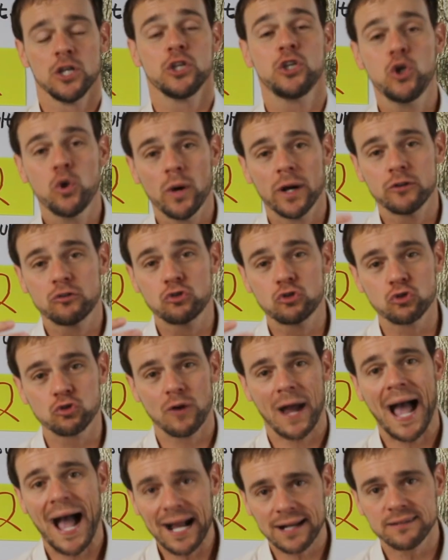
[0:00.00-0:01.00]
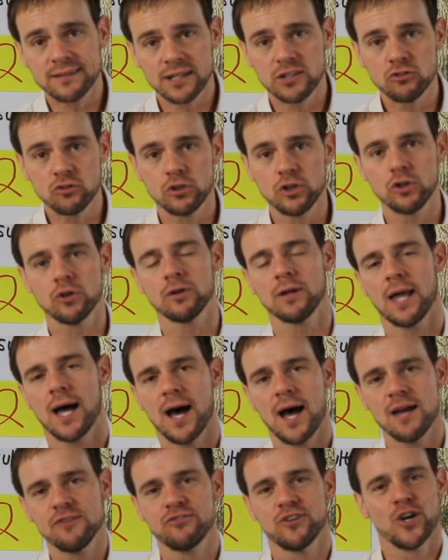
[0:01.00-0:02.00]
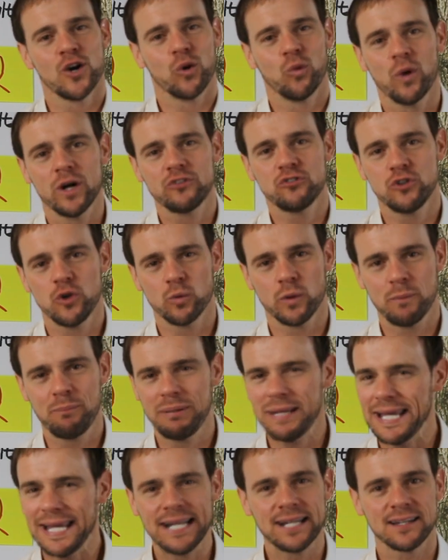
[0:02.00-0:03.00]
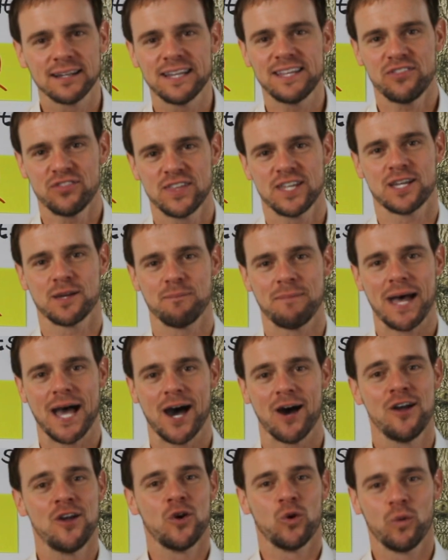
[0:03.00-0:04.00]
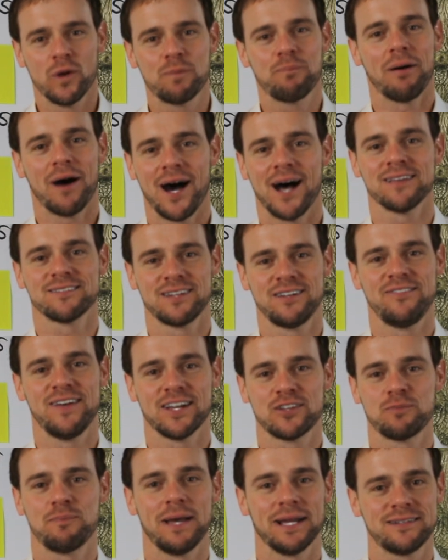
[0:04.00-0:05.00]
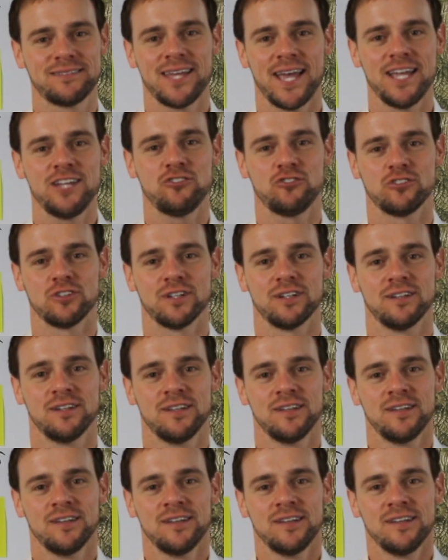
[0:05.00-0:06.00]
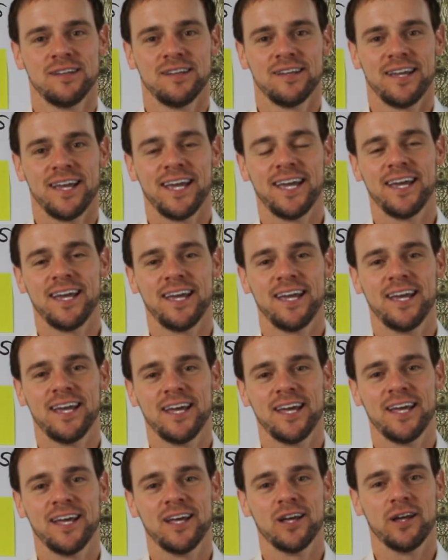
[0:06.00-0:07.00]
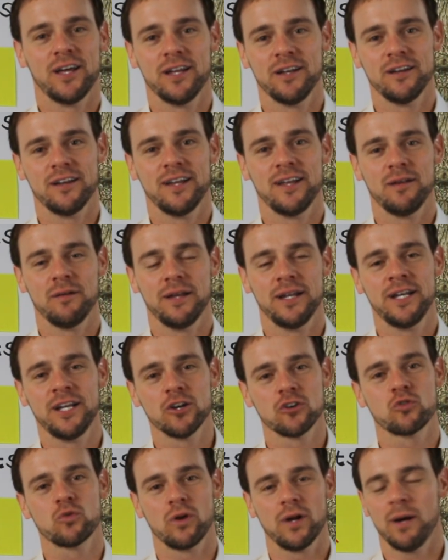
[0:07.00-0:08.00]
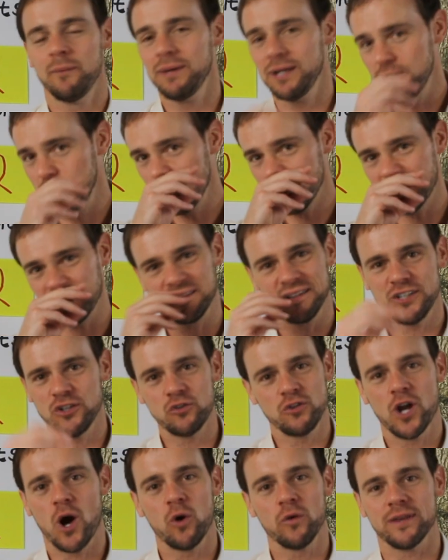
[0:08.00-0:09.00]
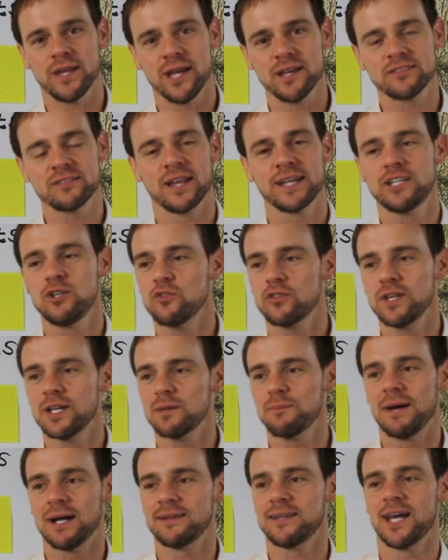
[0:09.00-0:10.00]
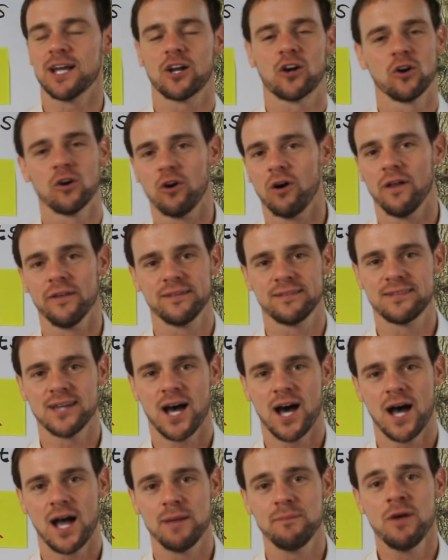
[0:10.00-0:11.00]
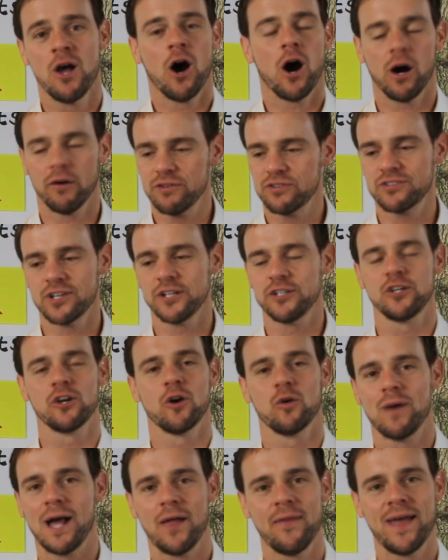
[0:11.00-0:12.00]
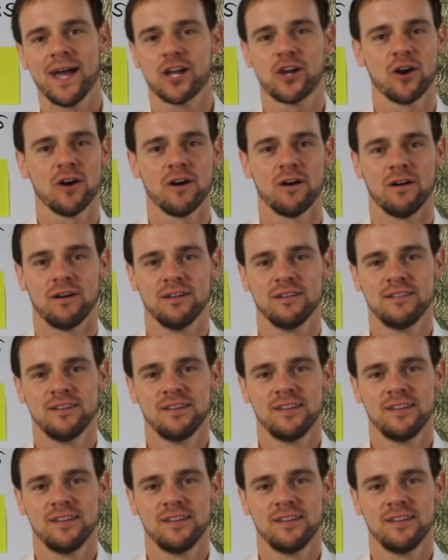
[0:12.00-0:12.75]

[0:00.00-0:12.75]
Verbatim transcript: You attract into your life what you repeatedly think about with positive expectation. And, and, and here's, I mean, you can, you know this. Like you think about that girl all the time. All of a sudden, you're around that girl.